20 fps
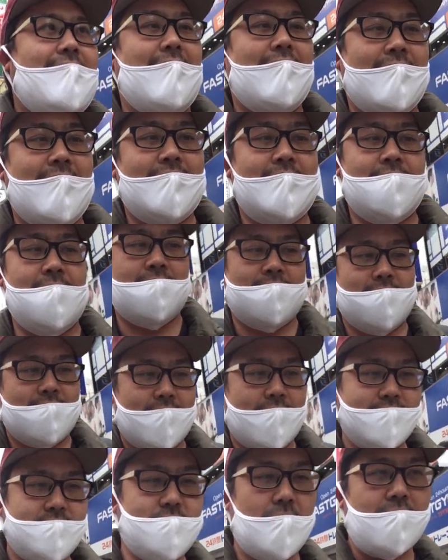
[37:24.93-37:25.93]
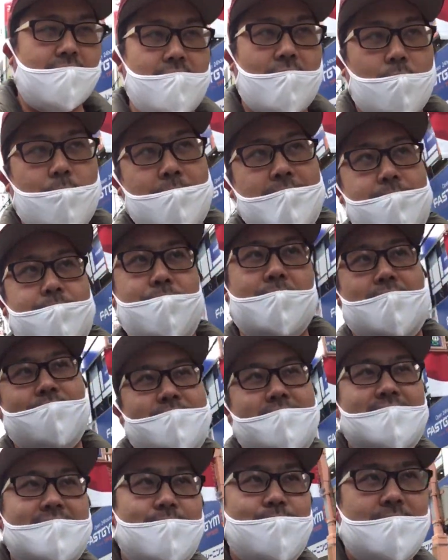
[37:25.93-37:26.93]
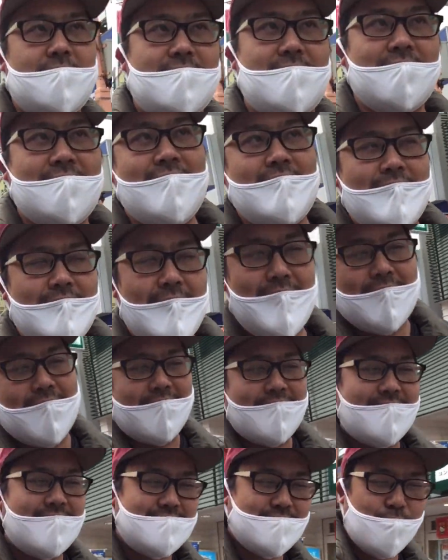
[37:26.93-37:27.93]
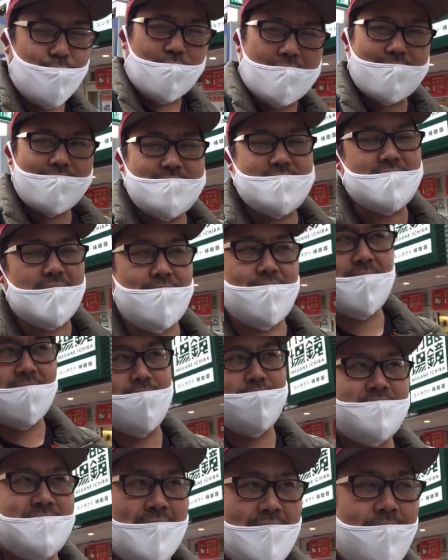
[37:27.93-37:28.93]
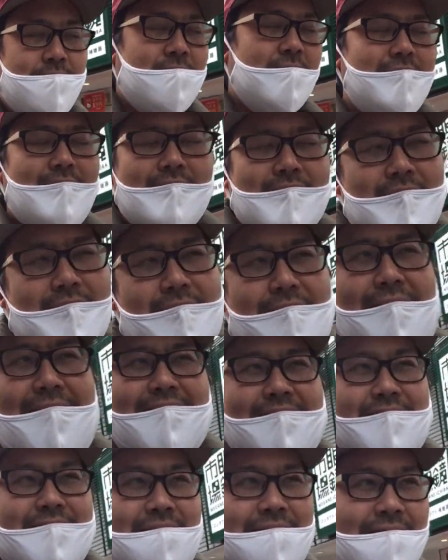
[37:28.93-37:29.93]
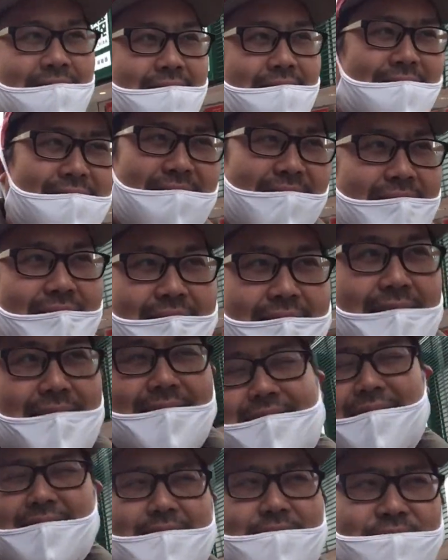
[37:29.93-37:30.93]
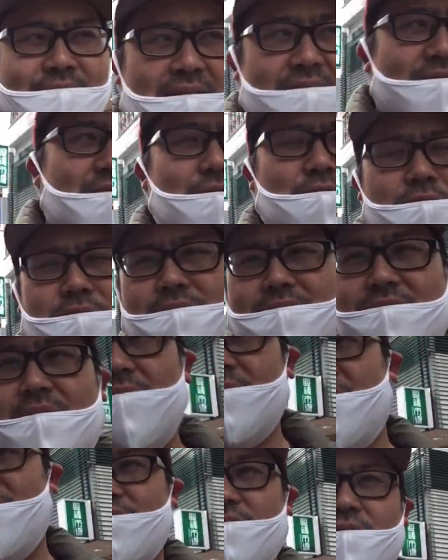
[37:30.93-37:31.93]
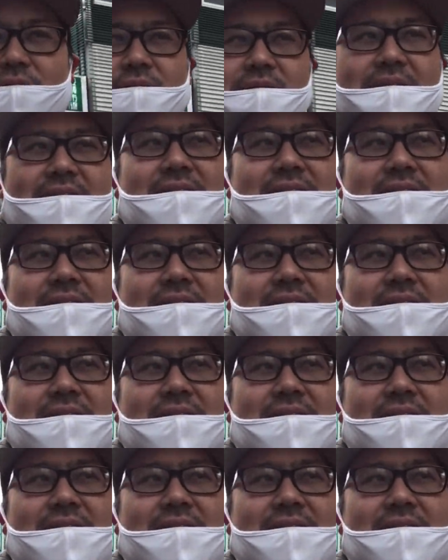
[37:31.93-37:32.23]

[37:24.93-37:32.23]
And so I opened up Ramen DB, and this ramen shop comes up. And again, I've never heard of it before.